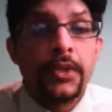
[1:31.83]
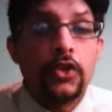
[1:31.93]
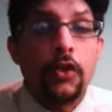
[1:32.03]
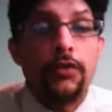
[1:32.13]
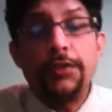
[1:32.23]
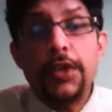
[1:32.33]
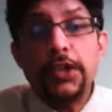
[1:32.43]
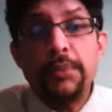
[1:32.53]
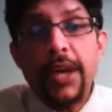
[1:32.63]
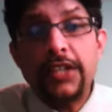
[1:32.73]
So the
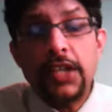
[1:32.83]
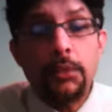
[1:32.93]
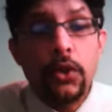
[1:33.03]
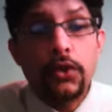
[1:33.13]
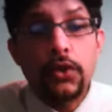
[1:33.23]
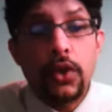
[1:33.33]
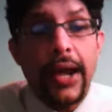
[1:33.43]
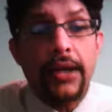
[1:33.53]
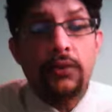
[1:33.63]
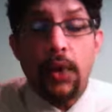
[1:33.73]
first match that I'm going to look
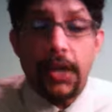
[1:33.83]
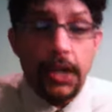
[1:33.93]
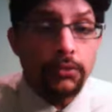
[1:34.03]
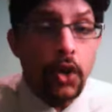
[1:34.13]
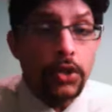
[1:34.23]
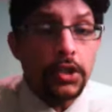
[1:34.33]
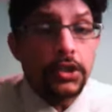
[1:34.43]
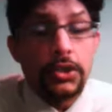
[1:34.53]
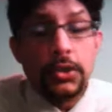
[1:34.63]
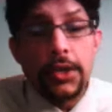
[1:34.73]
at while I'm talking to
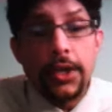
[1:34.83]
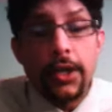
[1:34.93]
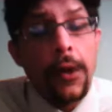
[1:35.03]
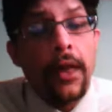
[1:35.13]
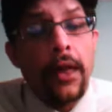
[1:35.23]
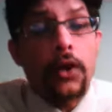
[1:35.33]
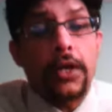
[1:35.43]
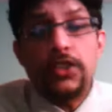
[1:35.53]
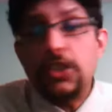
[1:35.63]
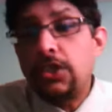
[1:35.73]
you here,
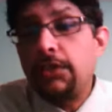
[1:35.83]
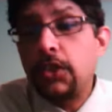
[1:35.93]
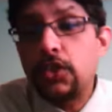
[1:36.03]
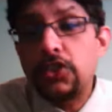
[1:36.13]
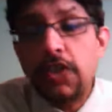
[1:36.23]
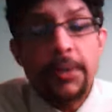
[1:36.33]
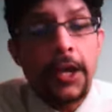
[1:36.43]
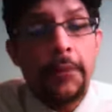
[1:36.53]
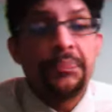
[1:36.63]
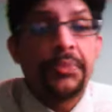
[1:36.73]
okay, just giving you a summary.